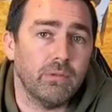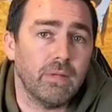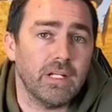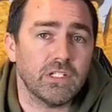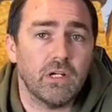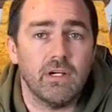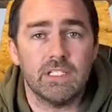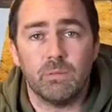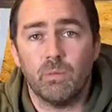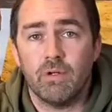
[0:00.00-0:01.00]
match
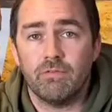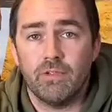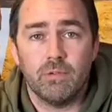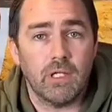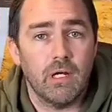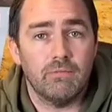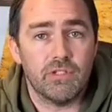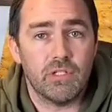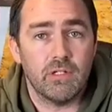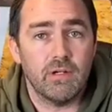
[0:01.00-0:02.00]
guys, one for you carp
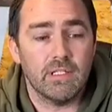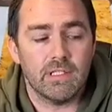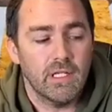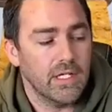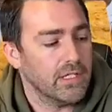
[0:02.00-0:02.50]
fishing guys.